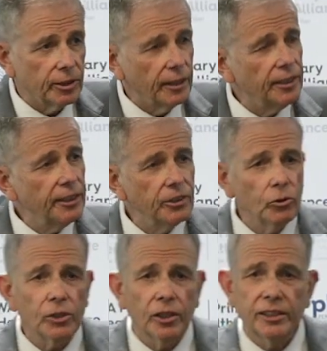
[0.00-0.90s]
So they need an
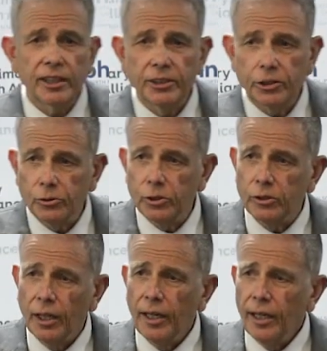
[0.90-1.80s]

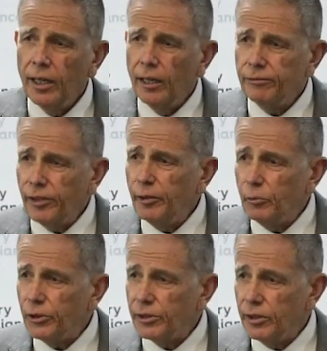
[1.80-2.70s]
organisational
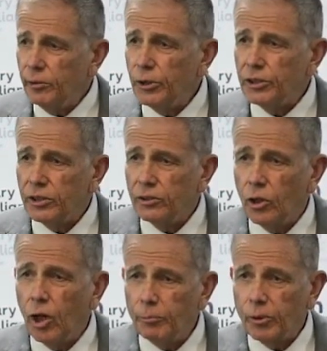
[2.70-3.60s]
framework in which
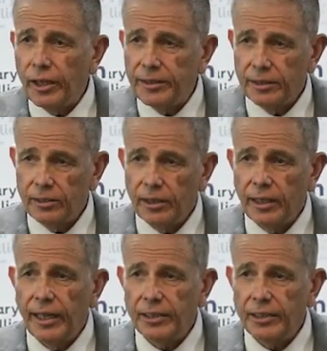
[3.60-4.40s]
to operate. So they